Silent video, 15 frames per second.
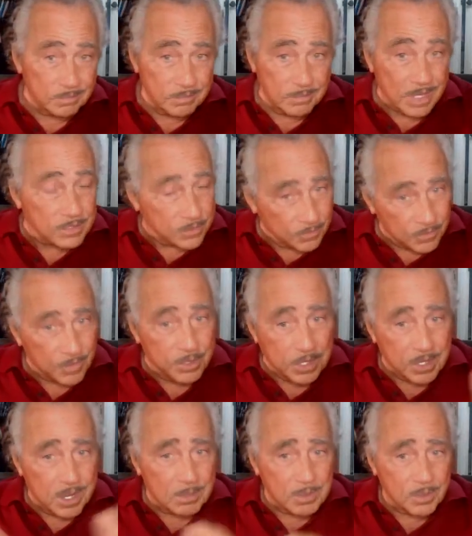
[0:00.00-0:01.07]
That's a very
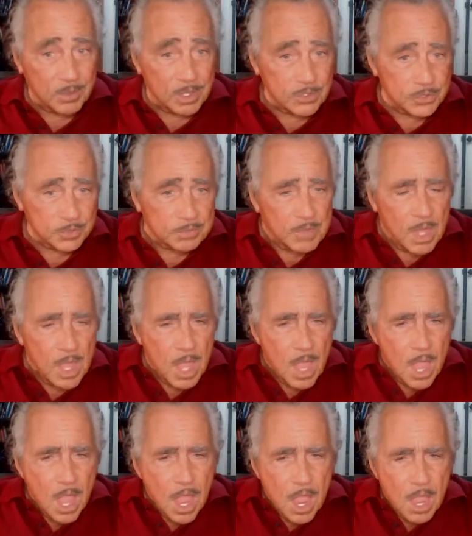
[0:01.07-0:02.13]
common question.
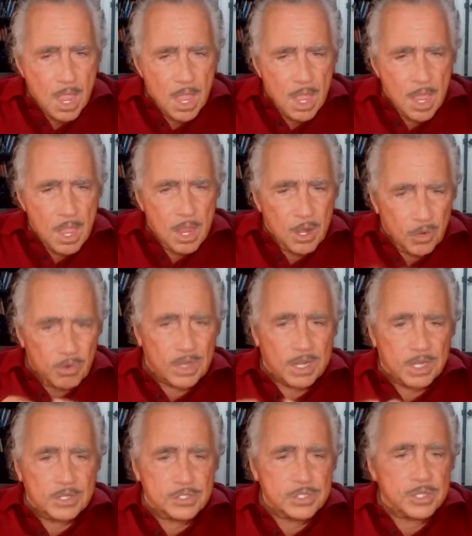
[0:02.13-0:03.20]

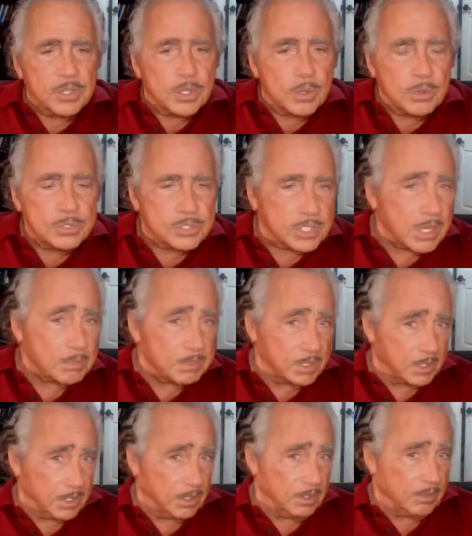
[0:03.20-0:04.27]
Critics and those
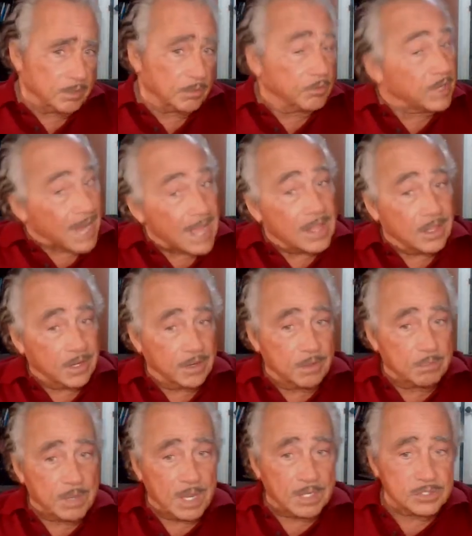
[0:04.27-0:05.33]
skeptical of the reality
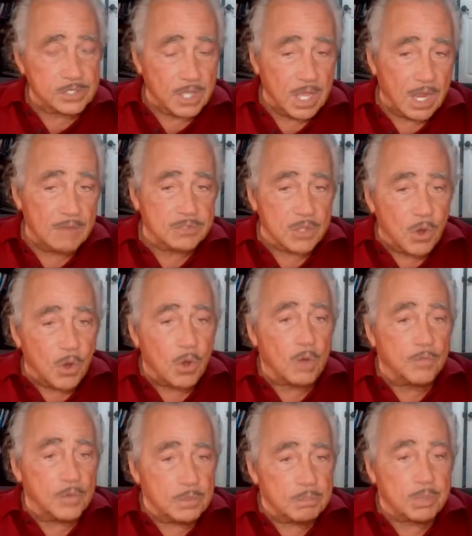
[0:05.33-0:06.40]
of past lives
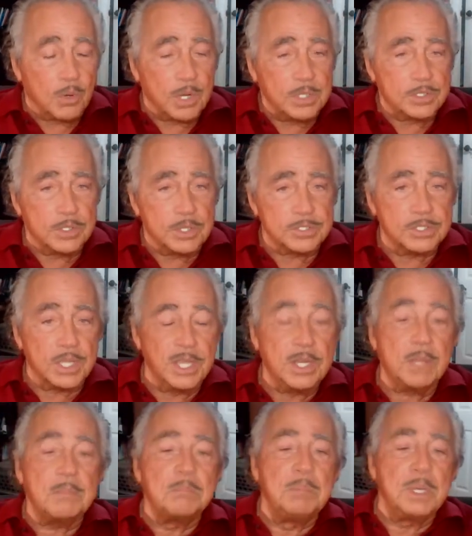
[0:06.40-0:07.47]
often point to this
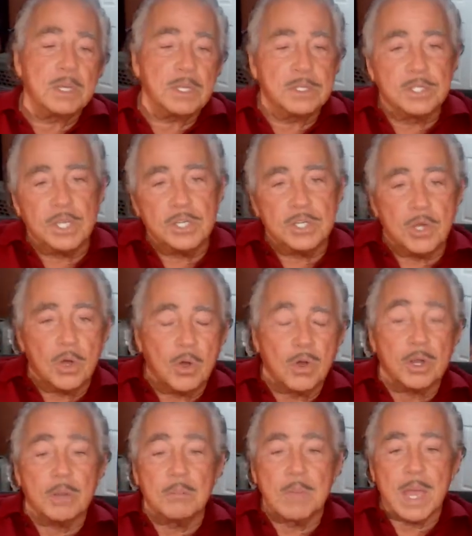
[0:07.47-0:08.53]
inability to
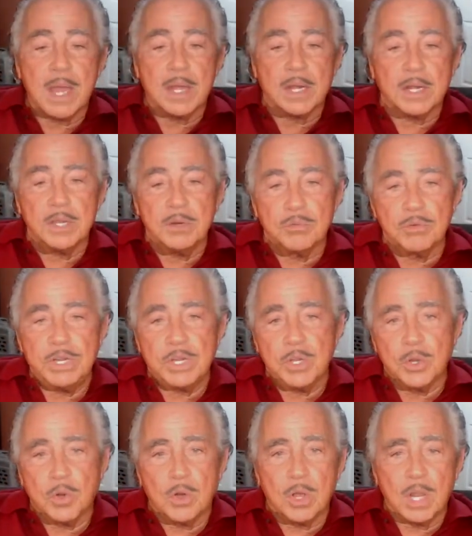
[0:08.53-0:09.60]
automatically
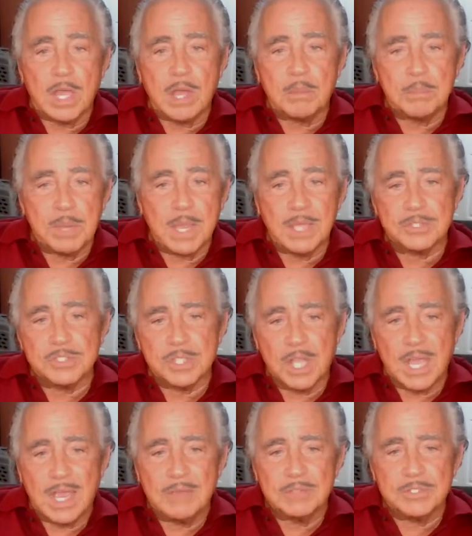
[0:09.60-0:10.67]
recall our past
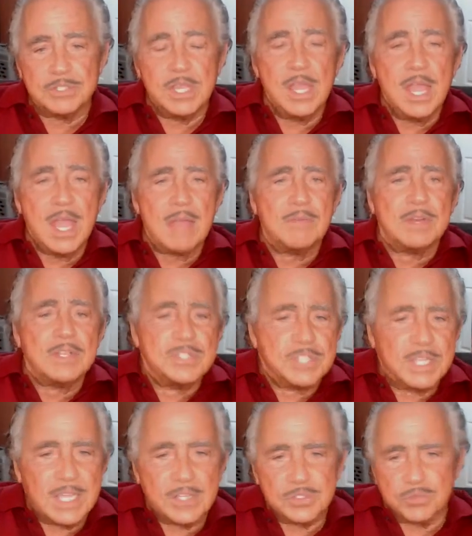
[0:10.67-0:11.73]
lives as evidence
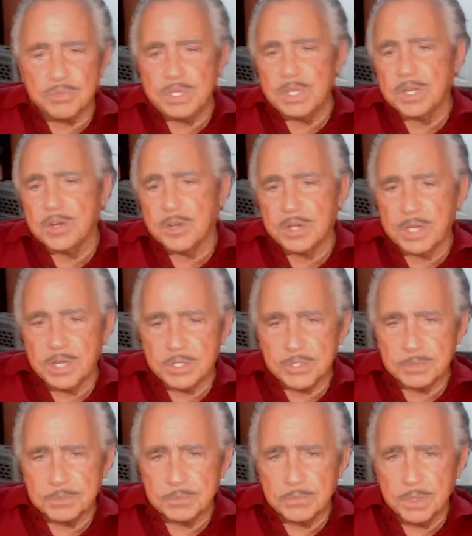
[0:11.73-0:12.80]
against
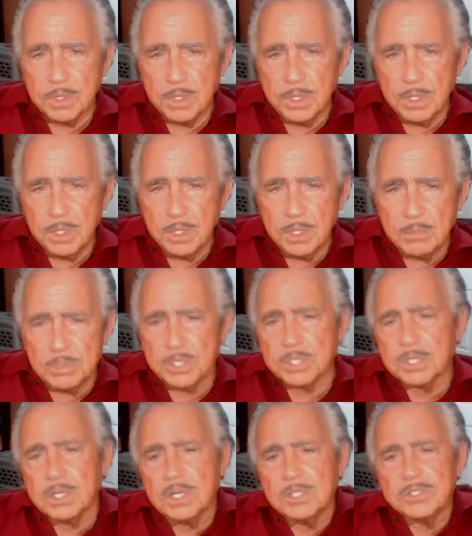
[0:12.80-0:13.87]
reincarnation,
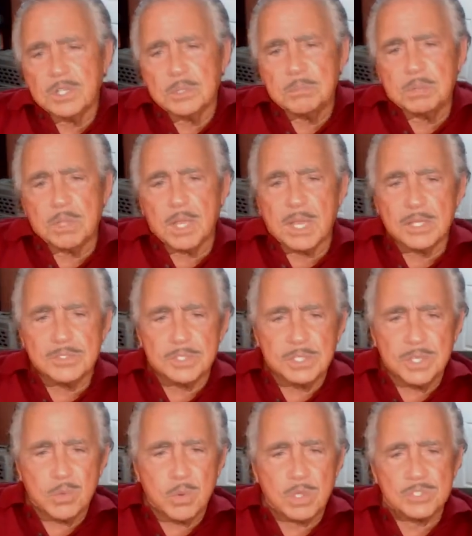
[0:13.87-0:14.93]
particularly as it applies to the
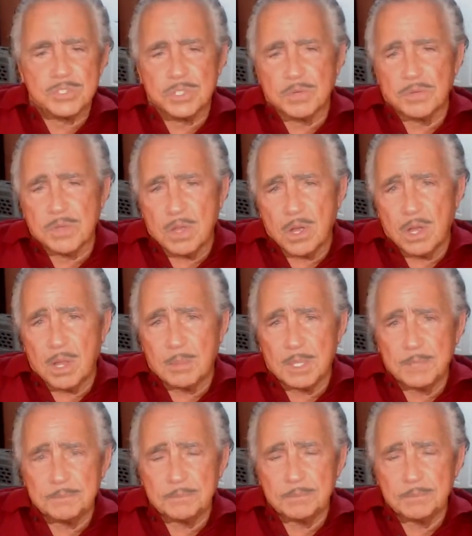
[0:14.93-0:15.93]
question of karma.